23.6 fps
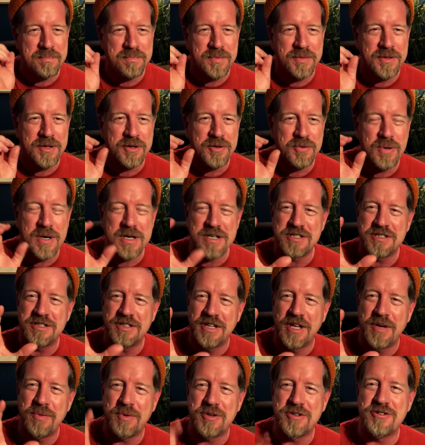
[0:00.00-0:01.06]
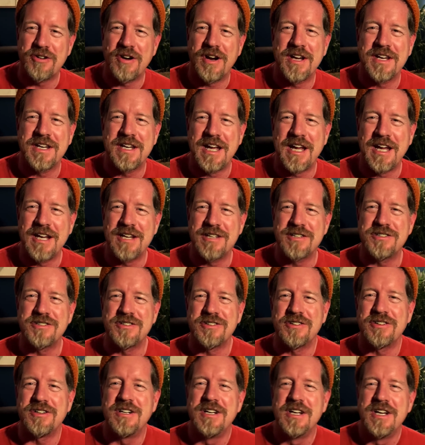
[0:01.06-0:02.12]
the, question they were trying to
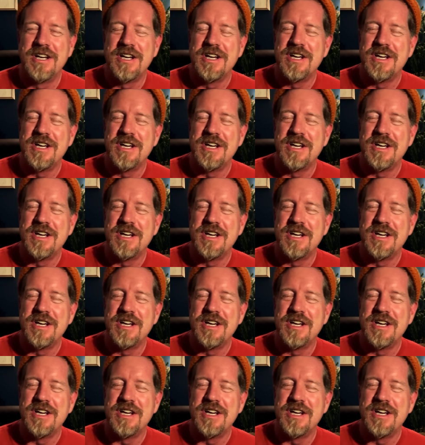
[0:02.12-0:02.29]
answer